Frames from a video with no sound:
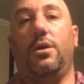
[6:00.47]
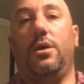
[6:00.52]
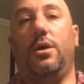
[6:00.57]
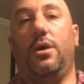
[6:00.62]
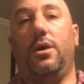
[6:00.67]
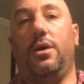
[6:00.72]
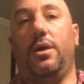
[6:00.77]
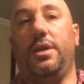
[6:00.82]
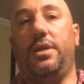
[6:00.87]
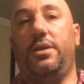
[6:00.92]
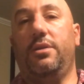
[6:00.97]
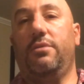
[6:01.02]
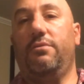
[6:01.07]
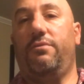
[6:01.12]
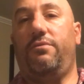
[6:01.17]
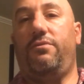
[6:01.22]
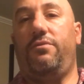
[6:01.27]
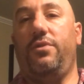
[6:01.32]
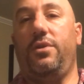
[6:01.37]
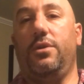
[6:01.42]
it didn't
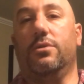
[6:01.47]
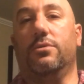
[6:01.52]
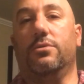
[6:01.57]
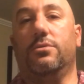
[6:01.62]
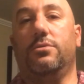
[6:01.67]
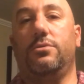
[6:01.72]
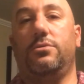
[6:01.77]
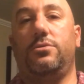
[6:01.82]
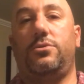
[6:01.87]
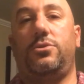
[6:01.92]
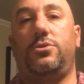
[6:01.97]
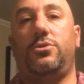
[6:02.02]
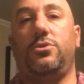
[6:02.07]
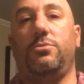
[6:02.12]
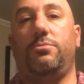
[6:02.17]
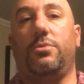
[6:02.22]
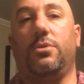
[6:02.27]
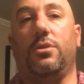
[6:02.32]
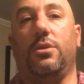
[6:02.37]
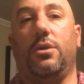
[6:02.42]
feel super